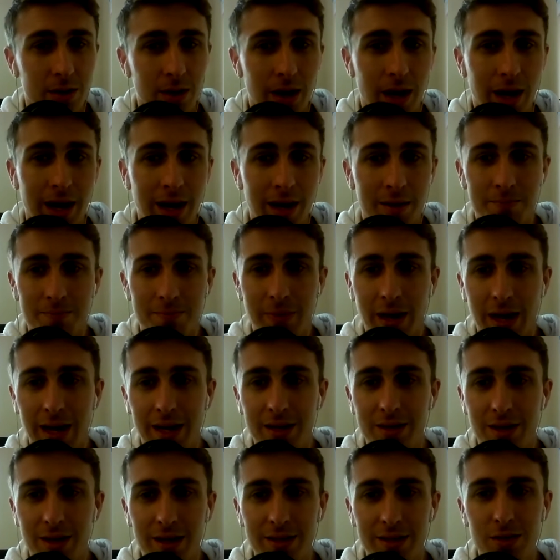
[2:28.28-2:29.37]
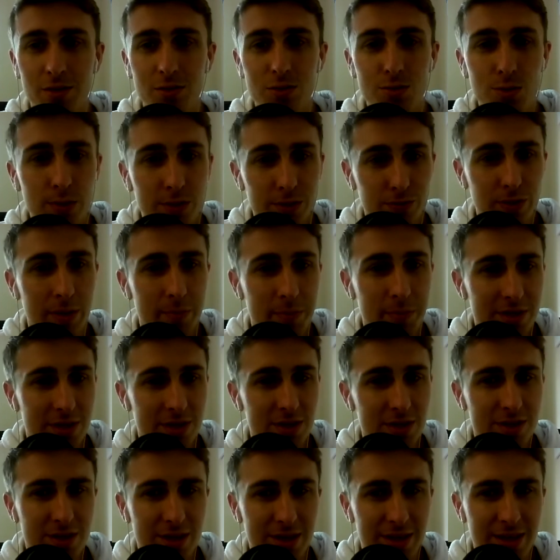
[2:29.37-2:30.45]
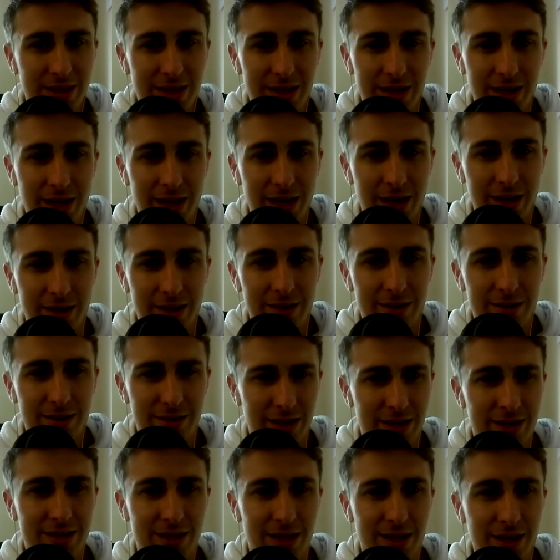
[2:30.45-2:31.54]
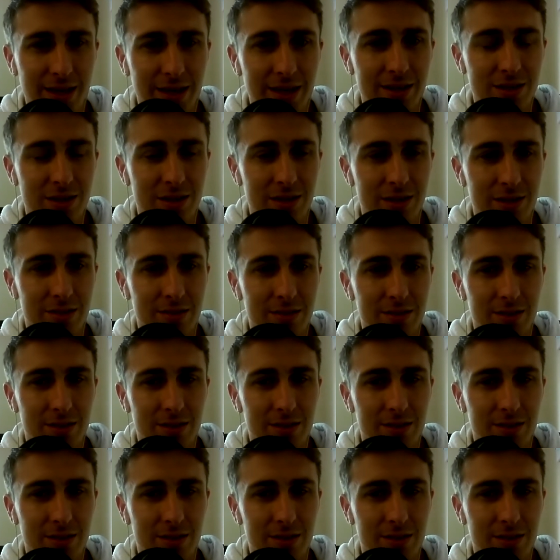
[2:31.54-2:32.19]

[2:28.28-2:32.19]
And those were three positions that they did need to